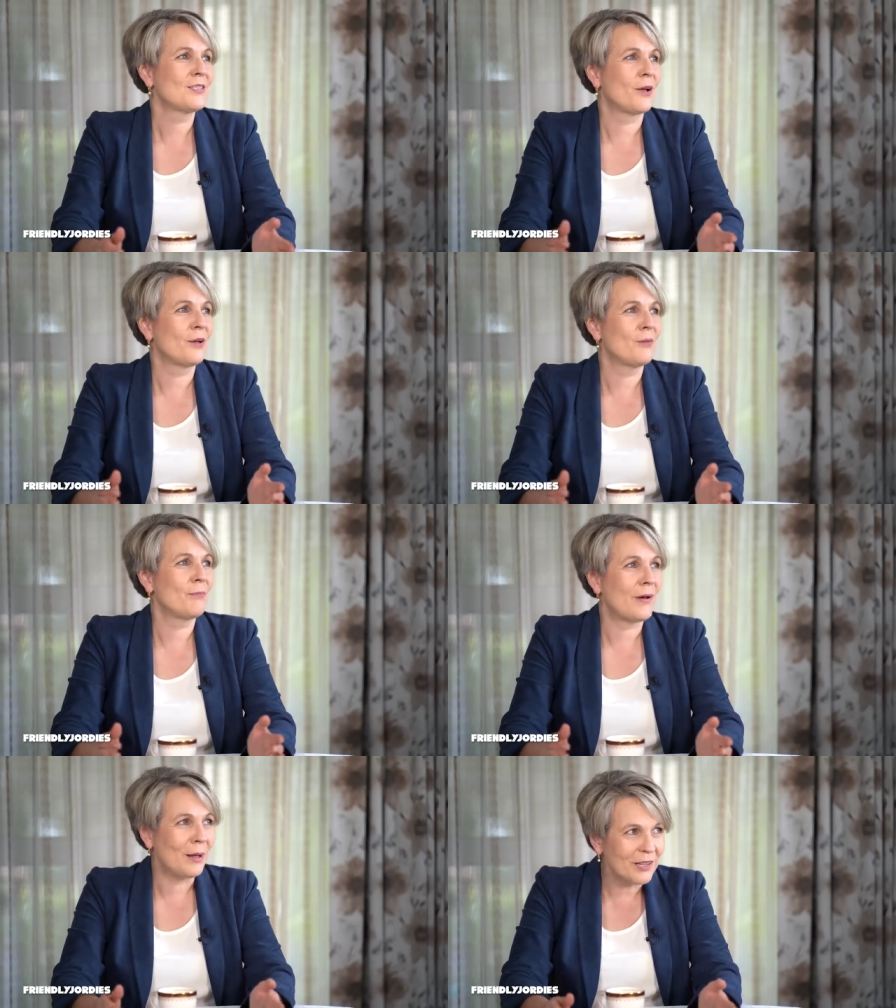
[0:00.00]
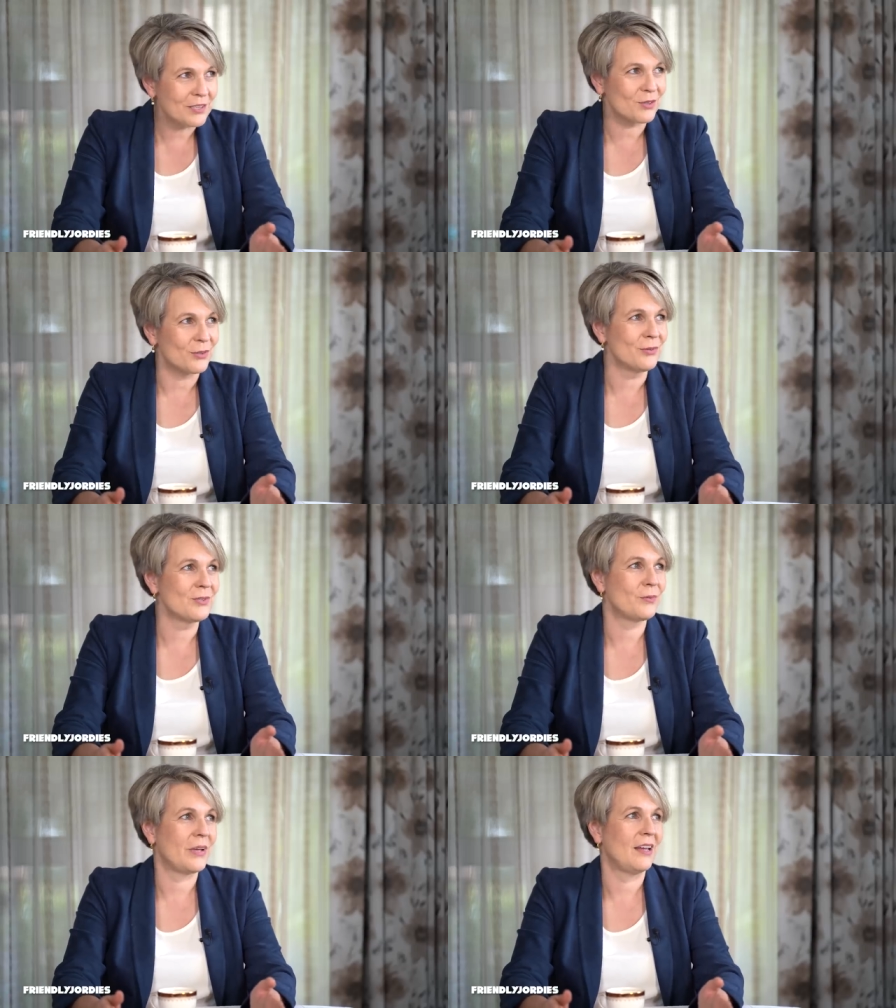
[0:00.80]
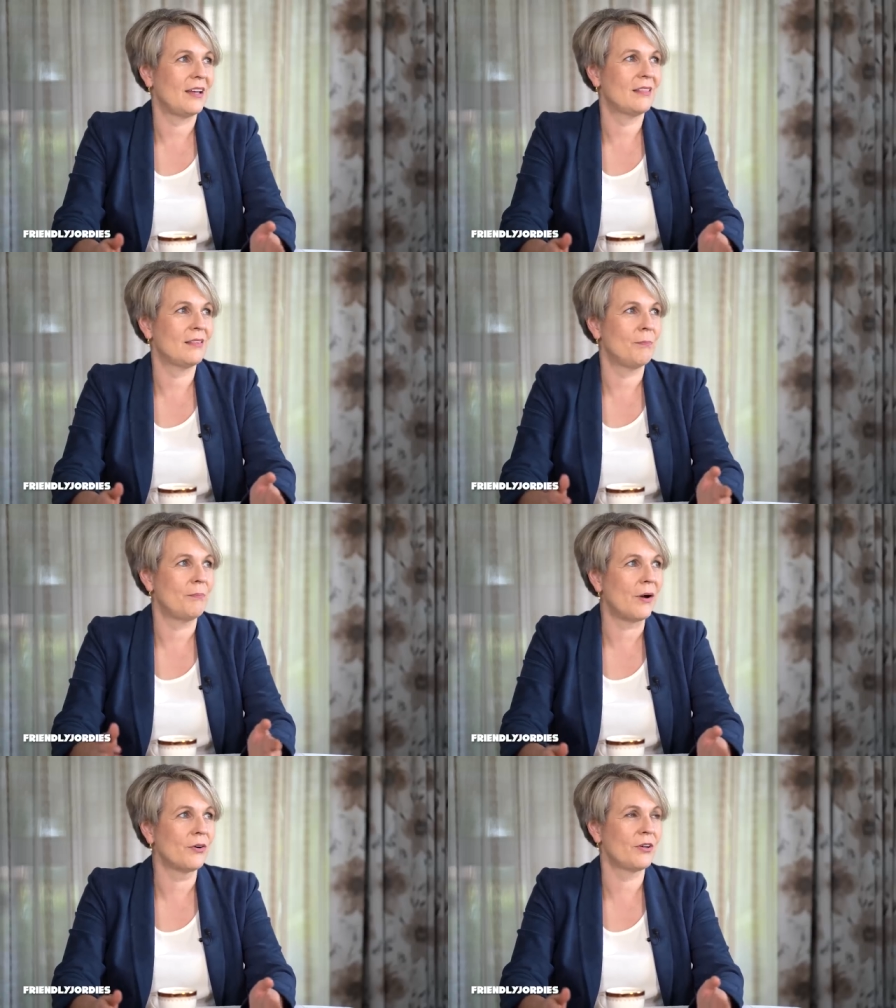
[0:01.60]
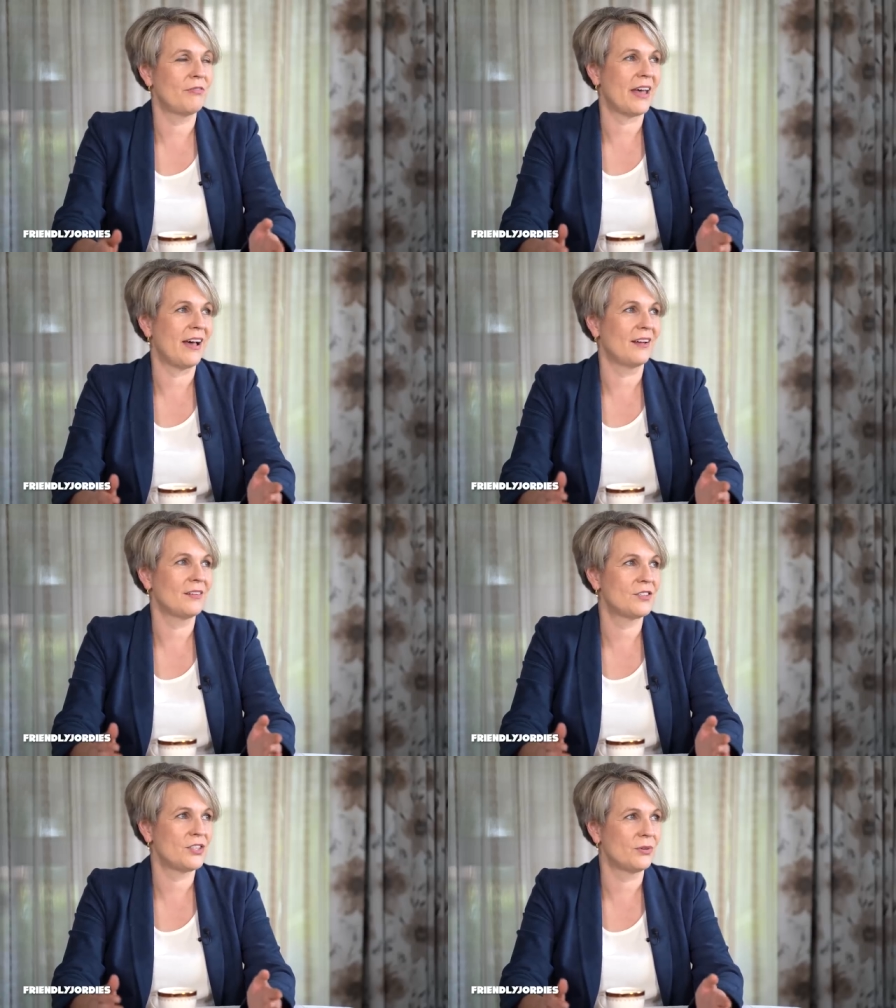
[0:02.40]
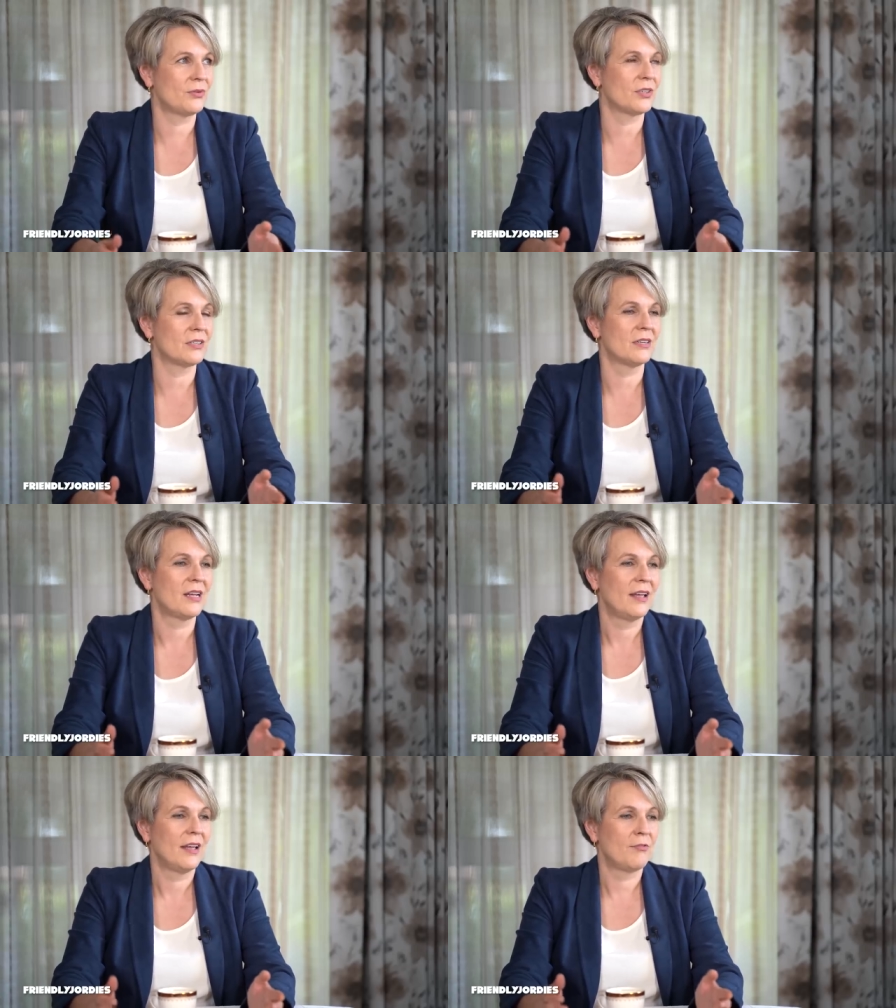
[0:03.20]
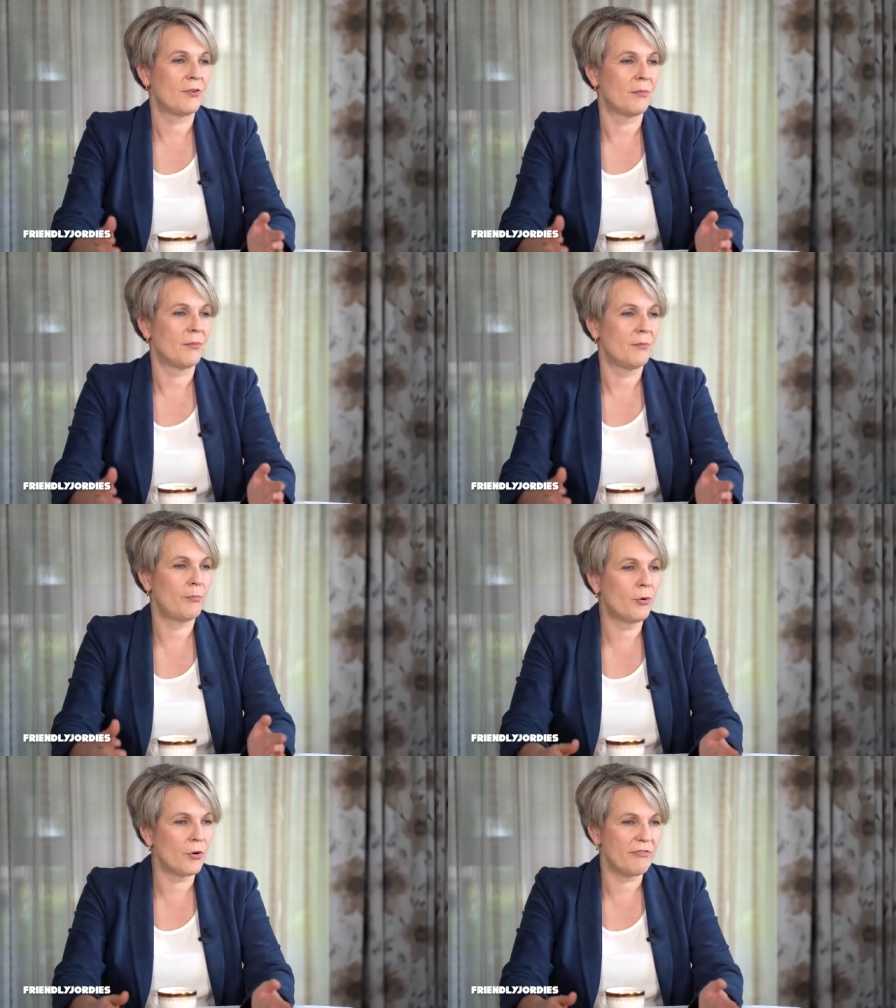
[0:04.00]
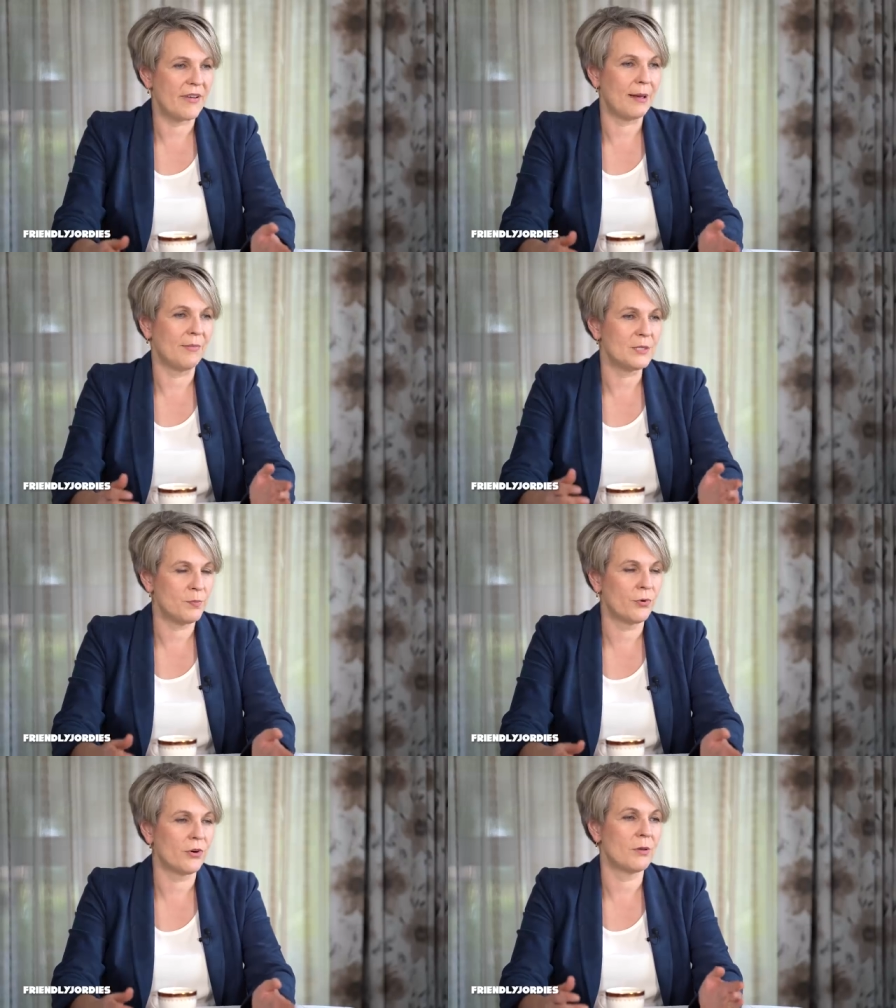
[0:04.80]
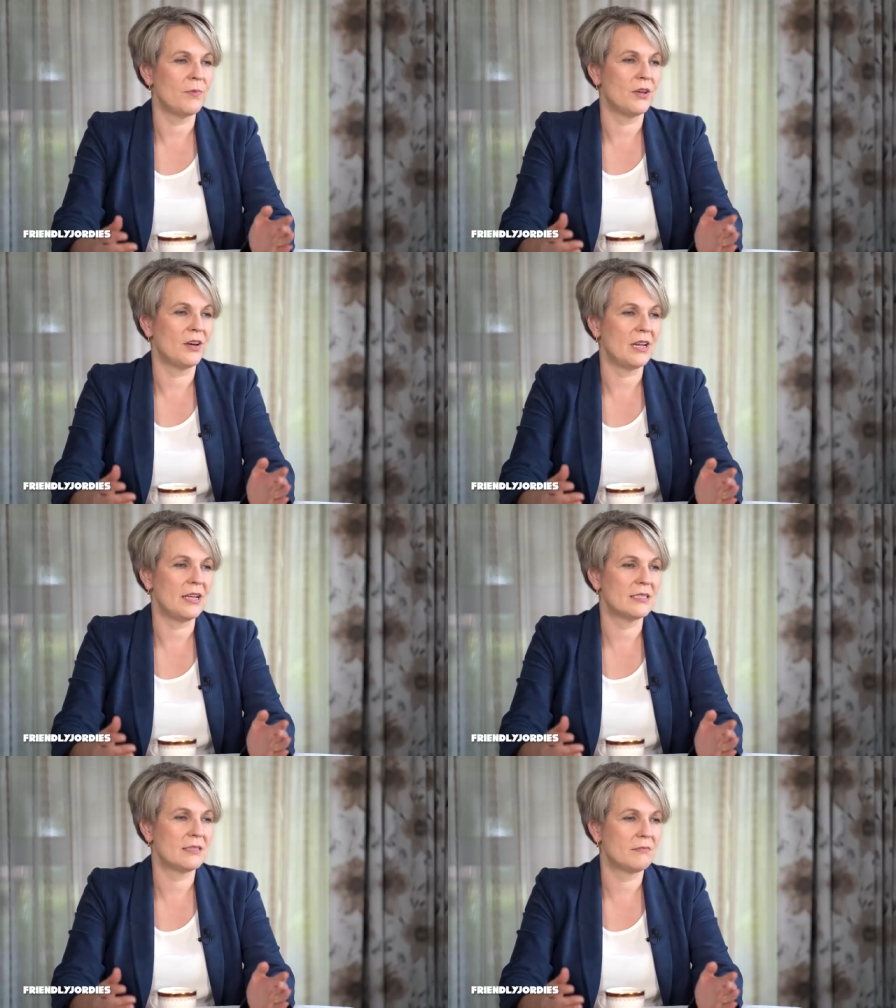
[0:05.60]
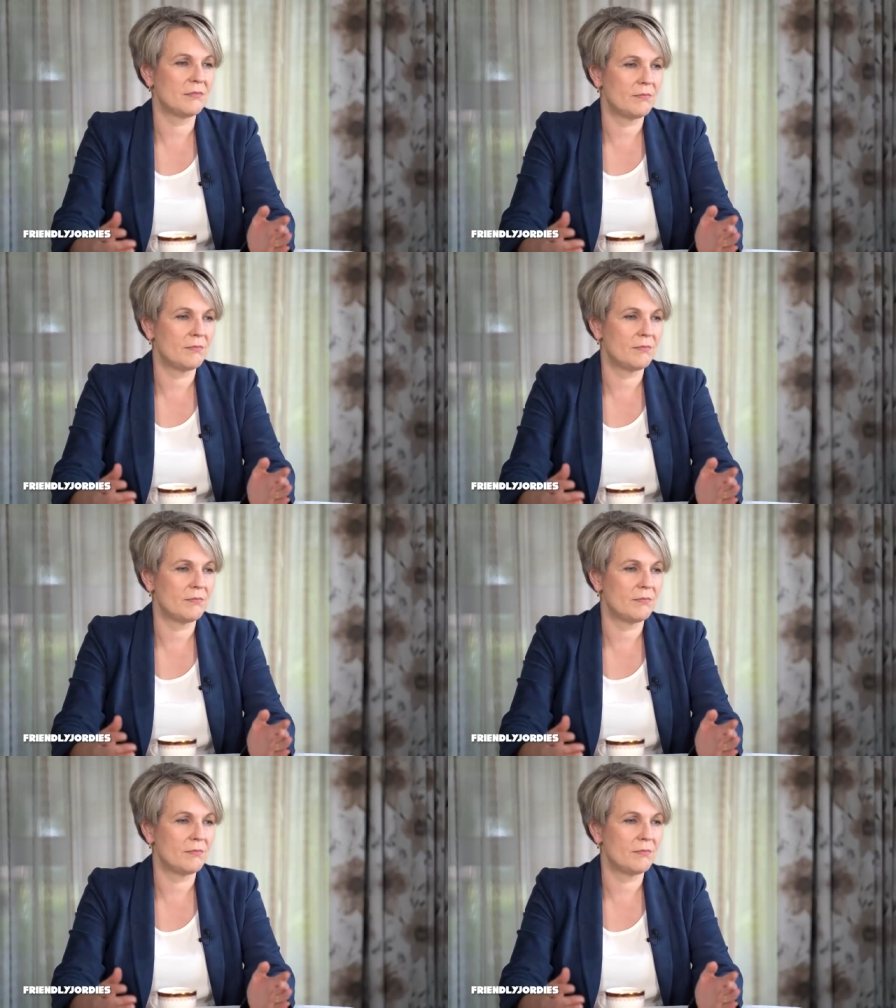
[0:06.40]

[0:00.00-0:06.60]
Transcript: So, public schools, where the bulk of our children from poorer families, poorer communities,